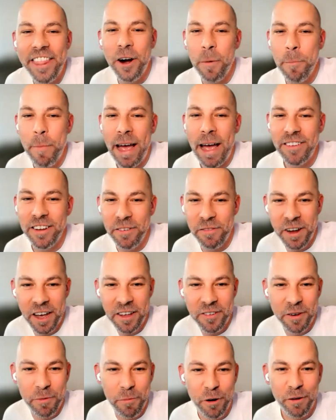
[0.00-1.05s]
they're a massive
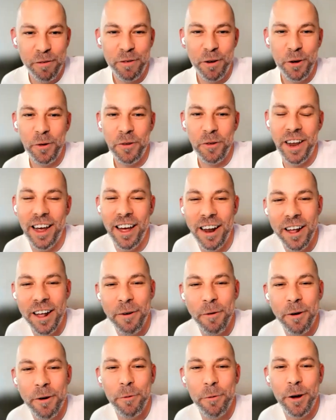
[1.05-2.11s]
customer of yours now. I
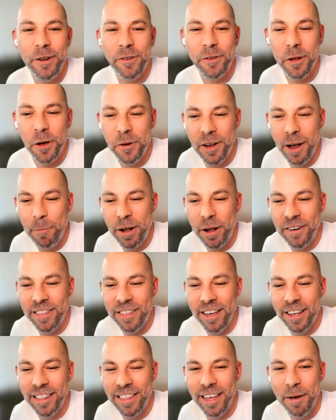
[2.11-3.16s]
won't disclose how much
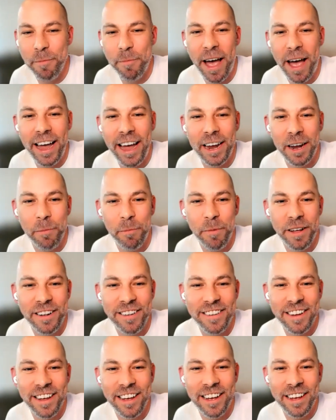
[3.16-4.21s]
they're paying, but
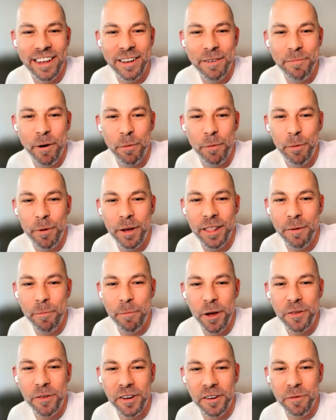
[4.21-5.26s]
it's probably the
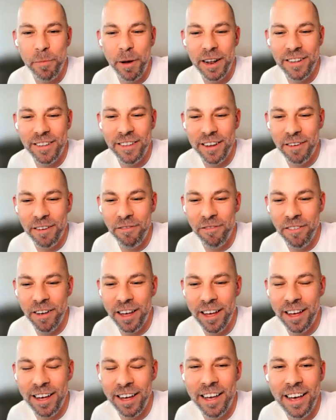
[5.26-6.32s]
most expensive
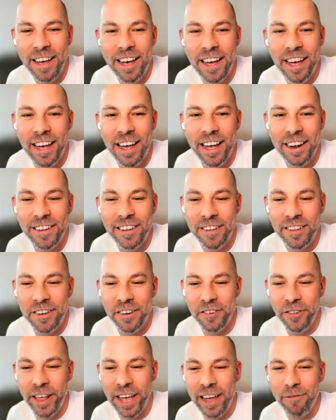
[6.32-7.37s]

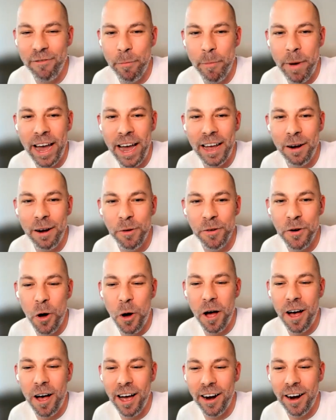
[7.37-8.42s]
decision they ever made was
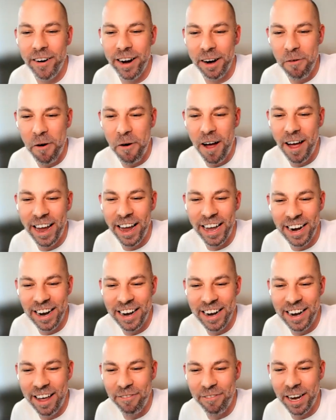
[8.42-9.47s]
not hiring Ryan
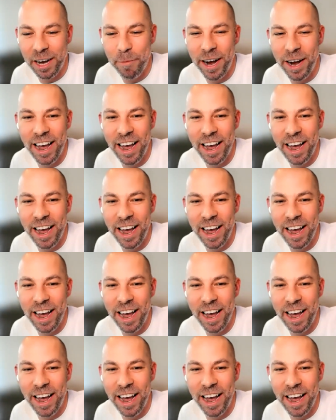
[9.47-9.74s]
and having him